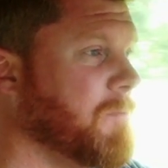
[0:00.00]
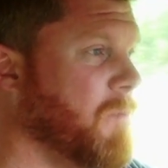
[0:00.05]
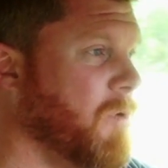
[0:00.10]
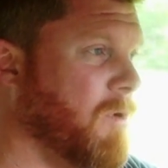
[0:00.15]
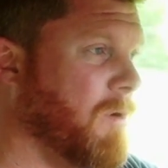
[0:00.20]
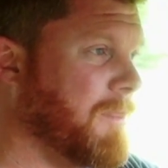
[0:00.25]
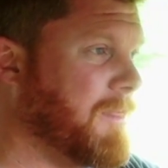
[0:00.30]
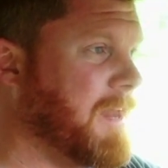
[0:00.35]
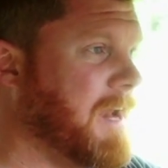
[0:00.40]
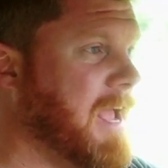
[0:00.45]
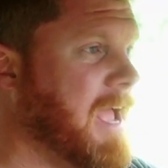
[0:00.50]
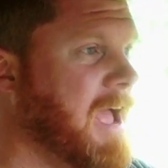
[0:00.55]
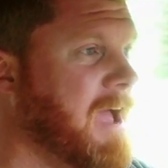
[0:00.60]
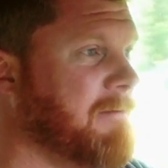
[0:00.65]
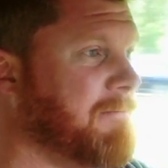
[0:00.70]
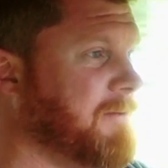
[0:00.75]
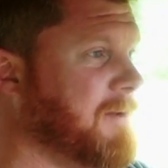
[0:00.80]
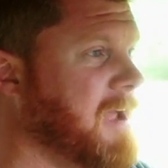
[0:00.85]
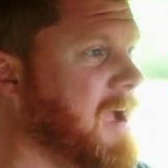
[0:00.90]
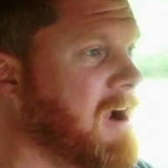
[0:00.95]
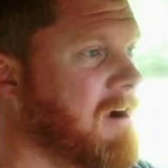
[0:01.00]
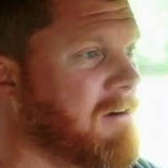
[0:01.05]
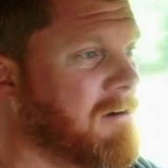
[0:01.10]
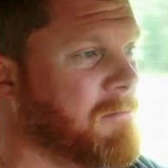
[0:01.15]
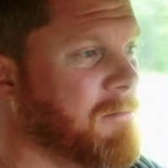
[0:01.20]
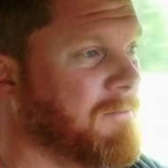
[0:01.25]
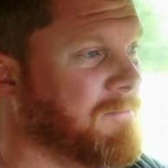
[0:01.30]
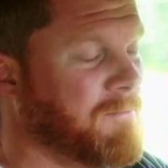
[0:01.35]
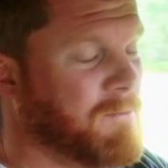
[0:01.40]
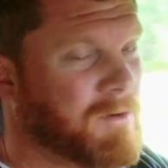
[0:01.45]
more than a half an
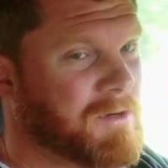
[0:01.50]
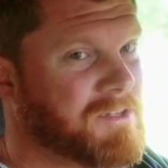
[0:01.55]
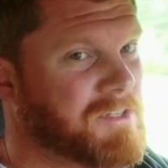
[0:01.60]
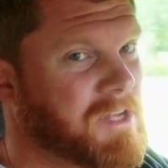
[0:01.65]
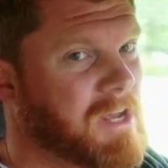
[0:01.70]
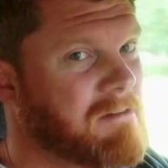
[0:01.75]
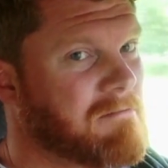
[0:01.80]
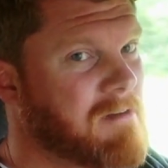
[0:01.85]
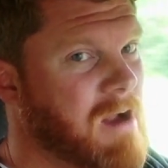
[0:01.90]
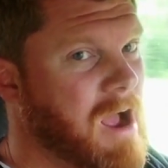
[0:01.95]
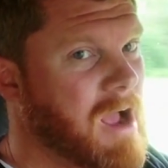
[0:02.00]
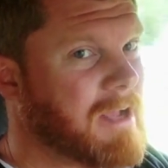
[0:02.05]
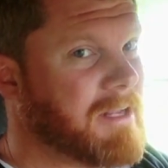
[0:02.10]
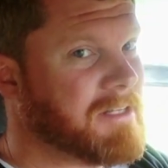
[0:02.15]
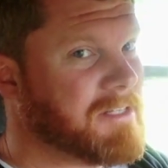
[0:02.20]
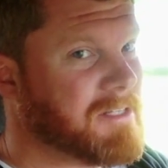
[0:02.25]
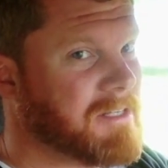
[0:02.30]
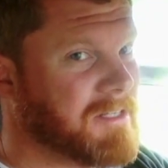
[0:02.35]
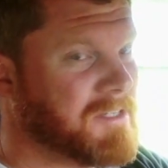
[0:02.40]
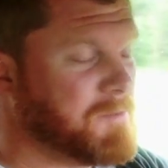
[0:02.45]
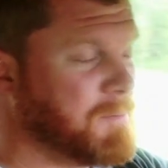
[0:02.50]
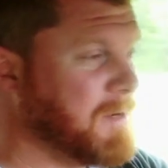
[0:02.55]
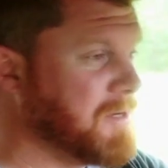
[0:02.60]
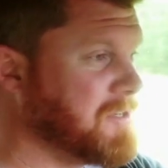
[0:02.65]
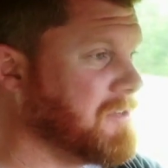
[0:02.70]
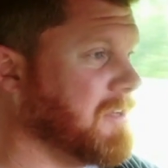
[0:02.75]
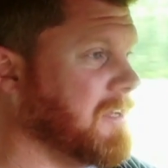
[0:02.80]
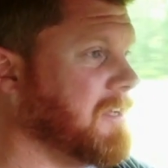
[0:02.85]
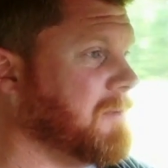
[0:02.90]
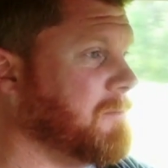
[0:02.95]
hour before sunrise,
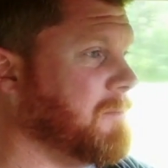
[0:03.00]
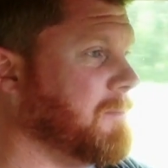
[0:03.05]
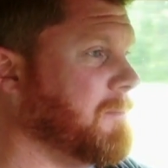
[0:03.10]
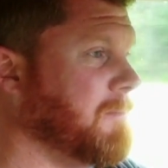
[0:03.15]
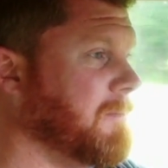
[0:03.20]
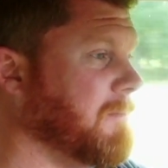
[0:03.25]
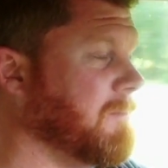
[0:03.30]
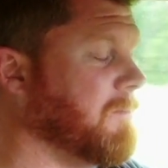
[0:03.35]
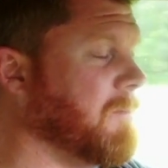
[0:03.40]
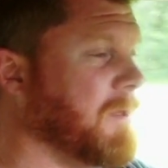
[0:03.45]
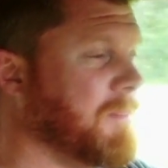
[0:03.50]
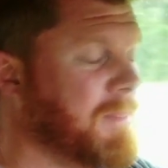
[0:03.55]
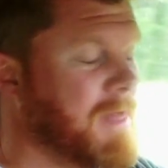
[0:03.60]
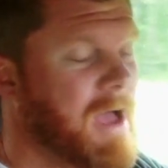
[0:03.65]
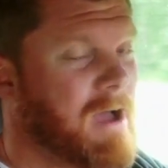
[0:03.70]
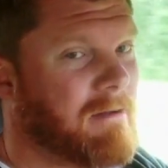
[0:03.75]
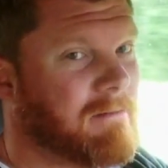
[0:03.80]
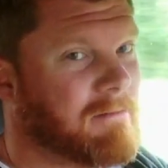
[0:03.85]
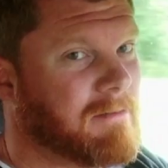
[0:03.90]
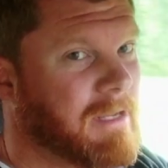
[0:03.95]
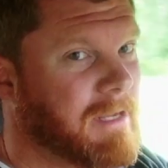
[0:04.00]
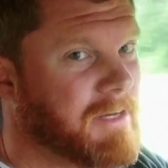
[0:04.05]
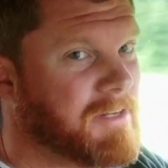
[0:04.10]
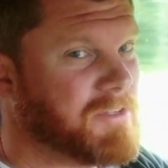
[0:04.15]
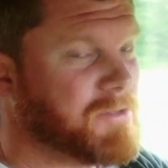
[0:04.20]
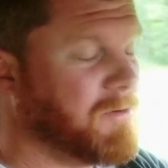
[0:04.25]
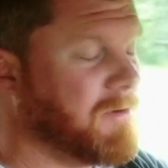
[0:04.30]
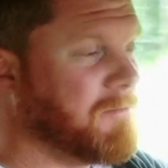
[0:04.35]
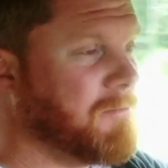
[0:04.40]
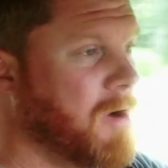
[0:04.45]
especially without
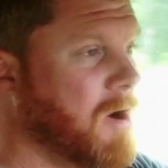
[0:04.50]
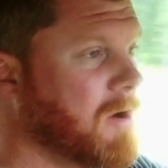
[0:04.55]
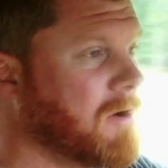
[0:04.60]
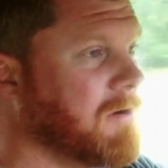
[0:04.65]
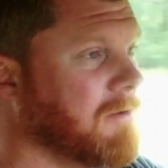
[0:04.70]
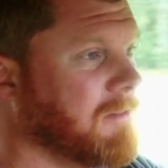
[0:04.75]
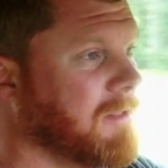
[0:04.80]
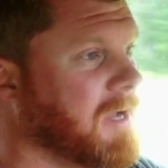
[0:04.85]
any sort of marker